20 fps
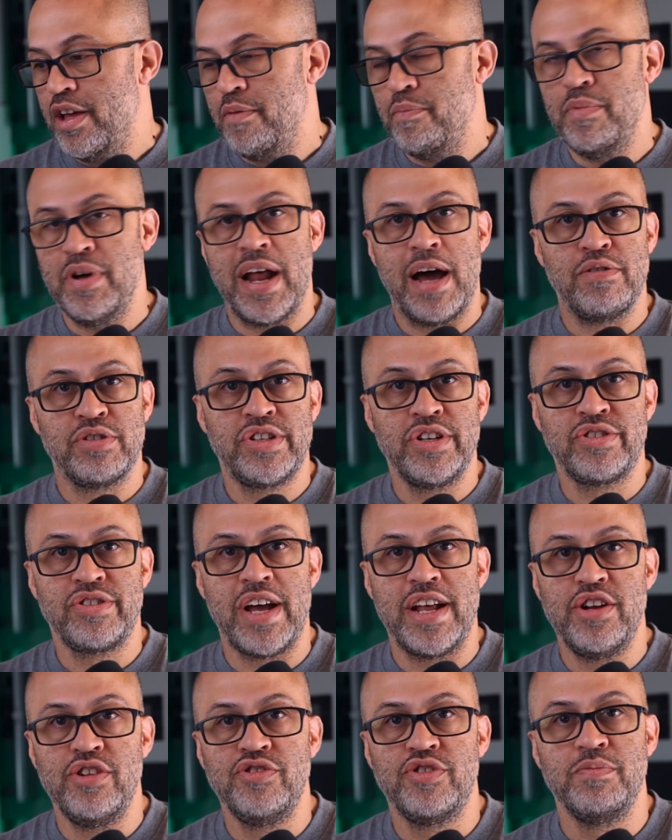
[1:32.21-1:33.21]
But I was just
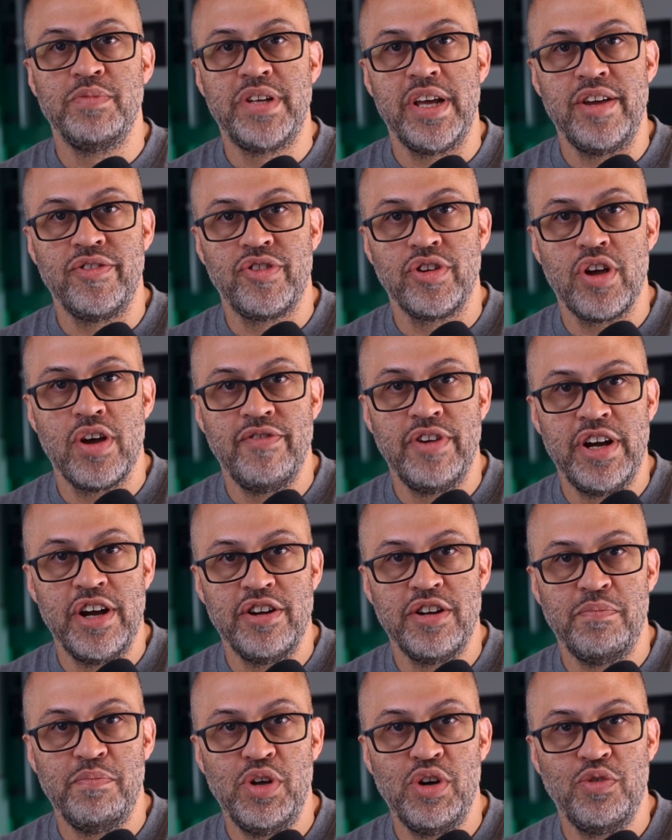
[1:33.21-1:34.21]
trying to do some testing over here in
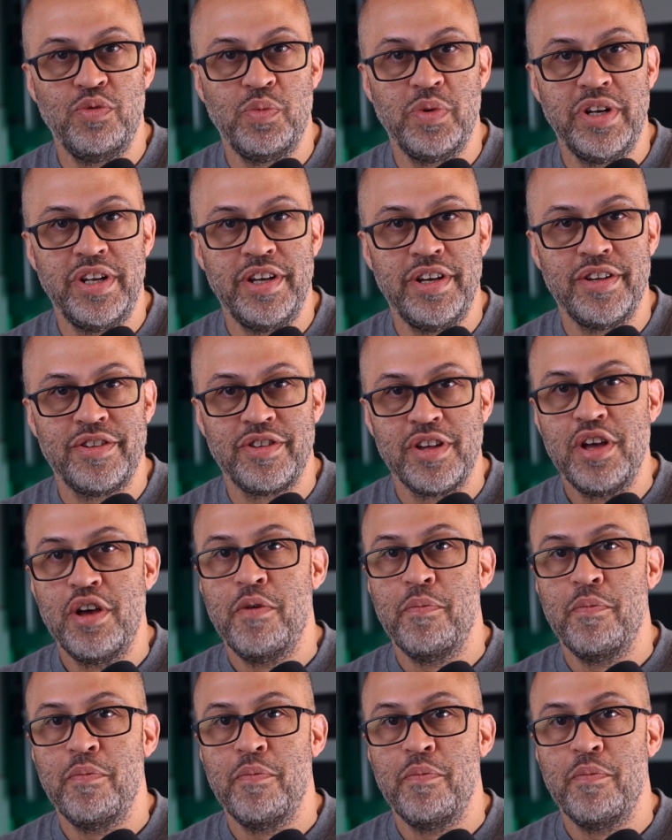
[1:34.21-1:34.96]
the building with this.